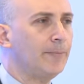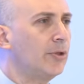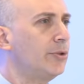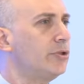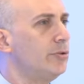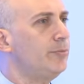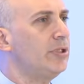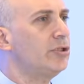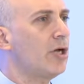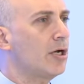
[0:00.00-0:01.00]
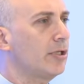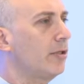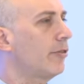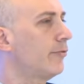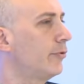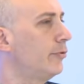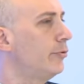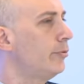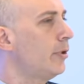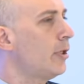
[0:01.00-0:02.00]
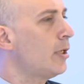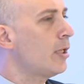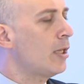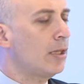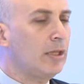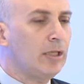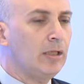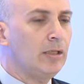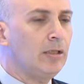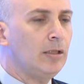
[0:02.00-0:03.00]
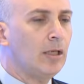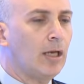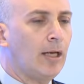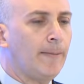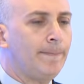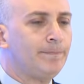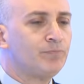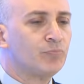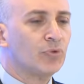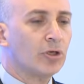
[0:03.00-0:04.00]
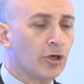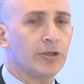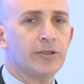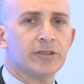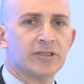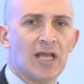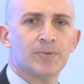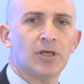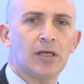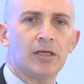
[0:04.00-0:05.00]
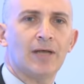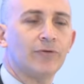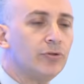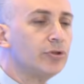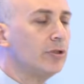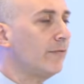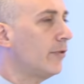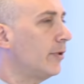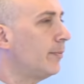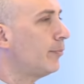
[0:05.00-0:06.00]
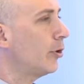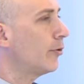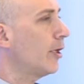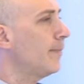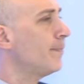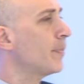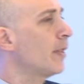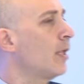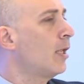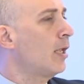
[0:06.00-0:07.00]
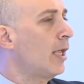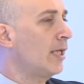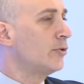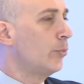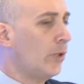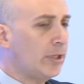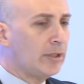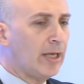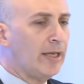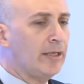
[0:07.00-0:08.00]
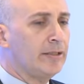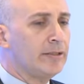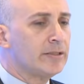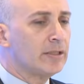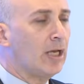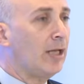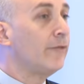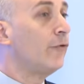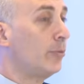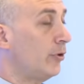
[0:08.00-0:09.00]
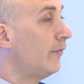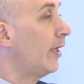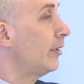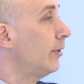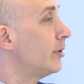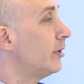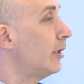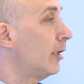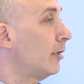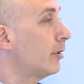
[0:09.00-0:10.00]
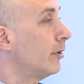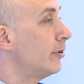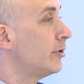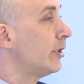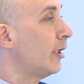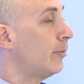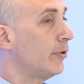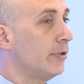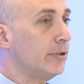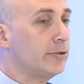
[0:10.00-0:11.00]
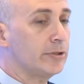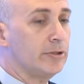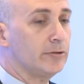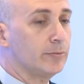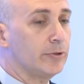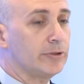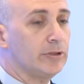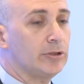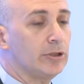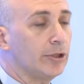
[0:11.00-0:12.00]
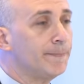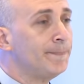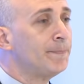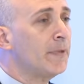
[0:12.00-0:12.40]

going to be talking through the current snapshot and evolution of the program, as well as the formal evaluation that occurs within the trustees' reports each year.